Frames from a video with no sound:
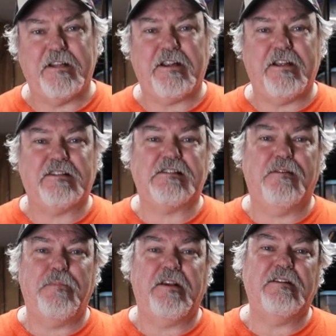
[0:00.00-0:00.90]
it gets
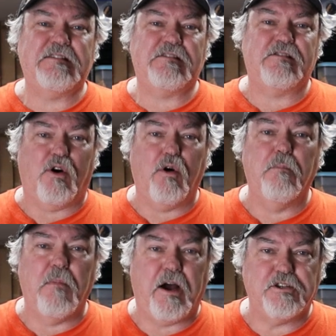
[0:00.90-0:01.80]
to be so
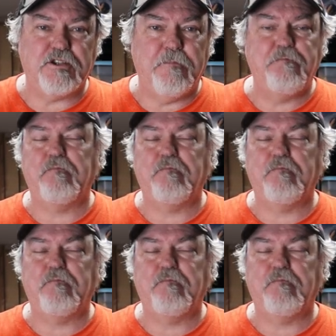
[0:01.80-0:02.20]
much.